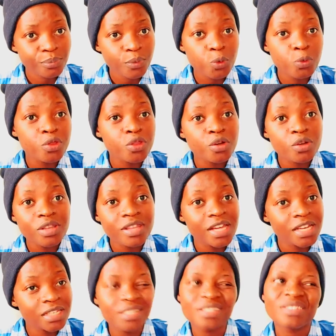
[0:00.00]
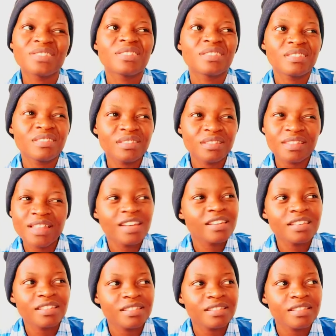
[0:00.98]
We thought that is
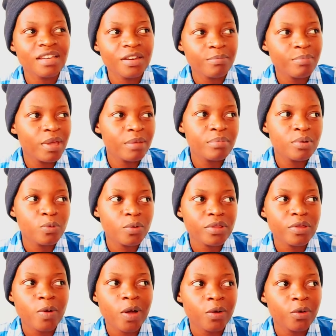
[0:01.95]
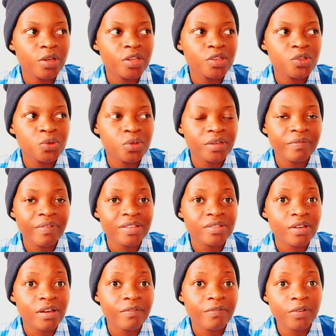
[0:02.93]
that is then maybe they were going to give
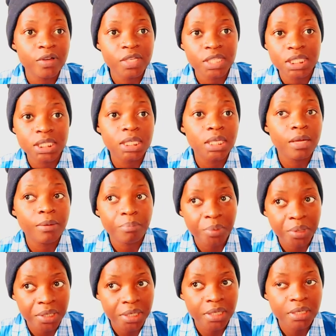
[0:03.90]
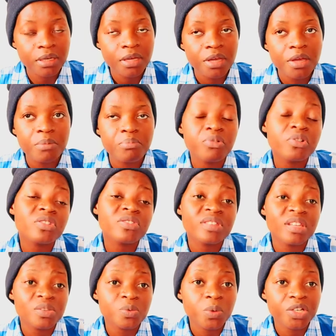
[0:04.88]
us our phones in the morning because
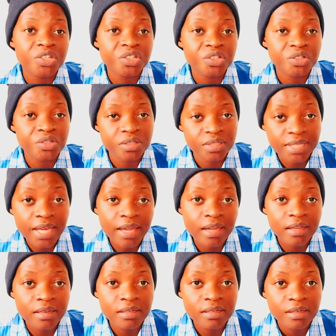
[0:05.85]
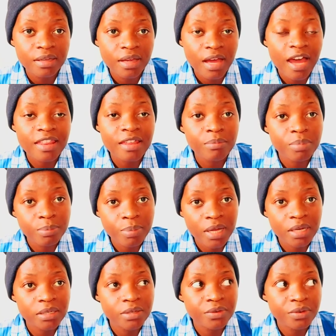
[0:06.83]
that's what she said. Other people
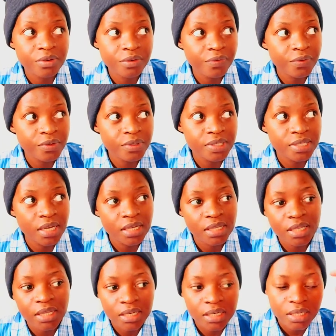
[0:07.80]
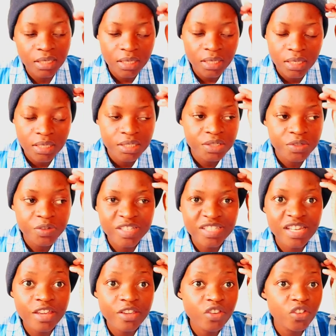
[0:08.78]
had refused, and then she was
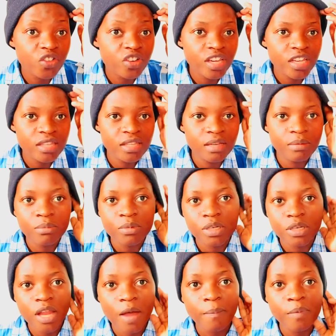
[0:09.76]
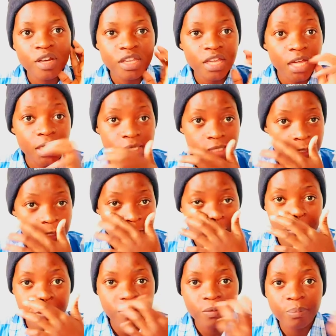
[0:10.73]
like, "You get them in the morning and tell
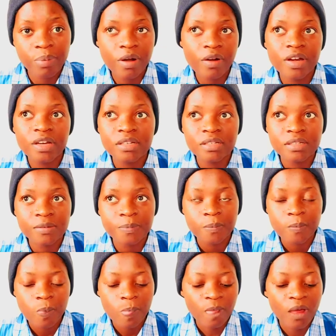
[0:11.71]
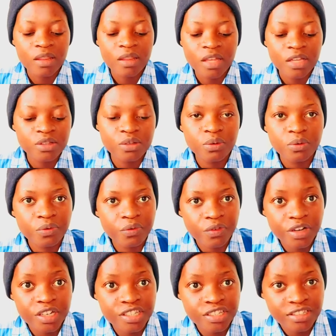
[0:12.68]
your parents that you
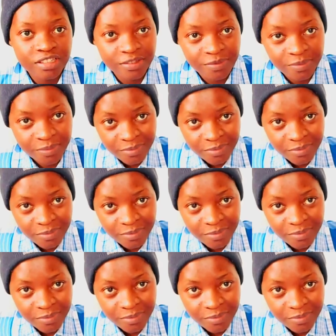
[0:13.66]
reached."